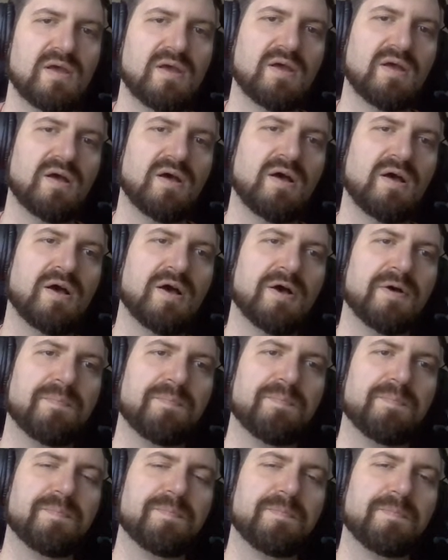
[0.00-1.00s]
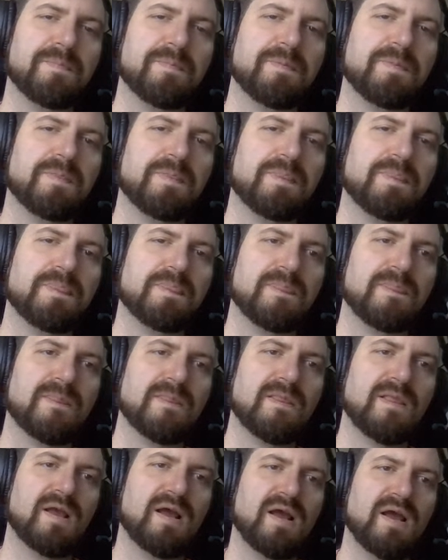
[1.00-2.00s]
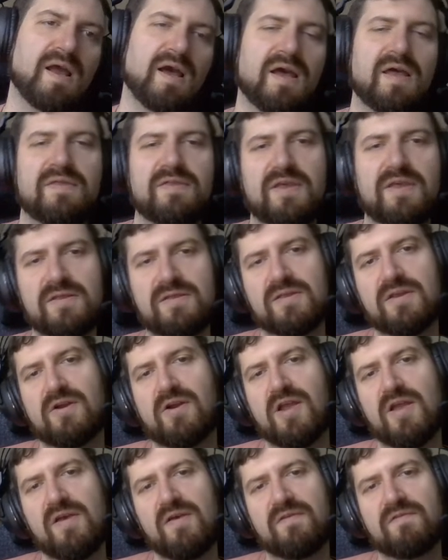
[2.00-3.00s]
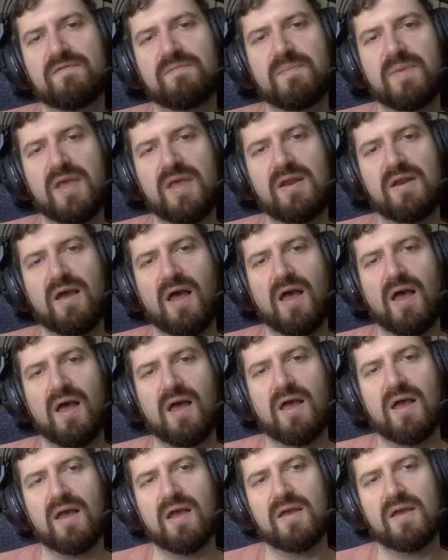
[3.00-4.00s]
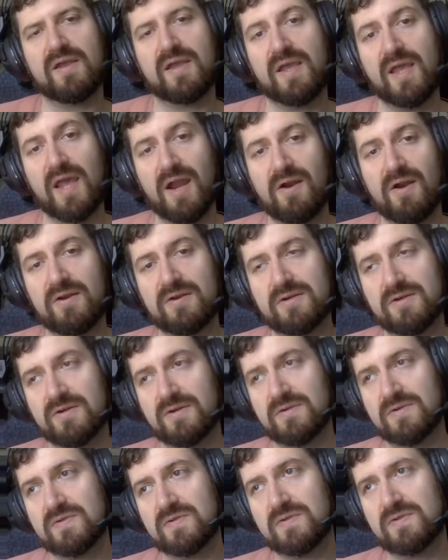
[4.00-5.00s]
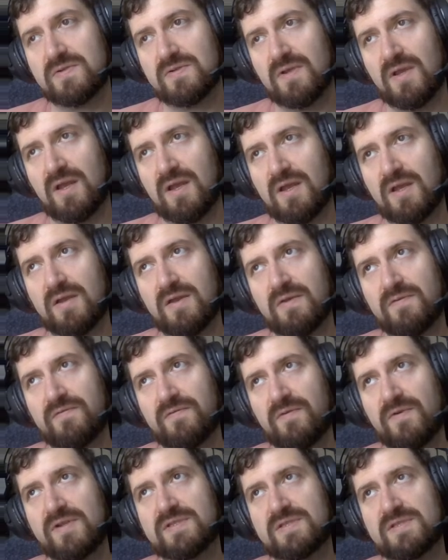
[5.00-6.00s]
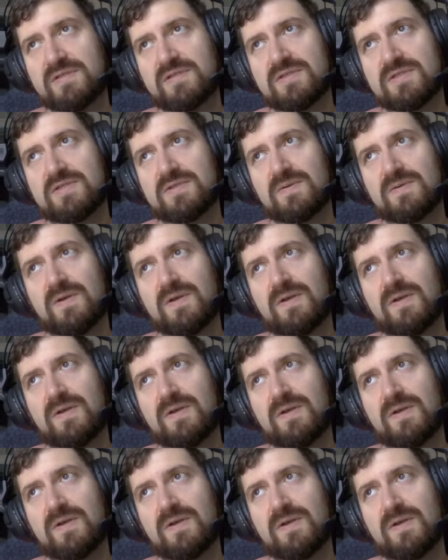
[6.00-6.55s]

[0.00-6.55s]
And then there have been characters, for instance,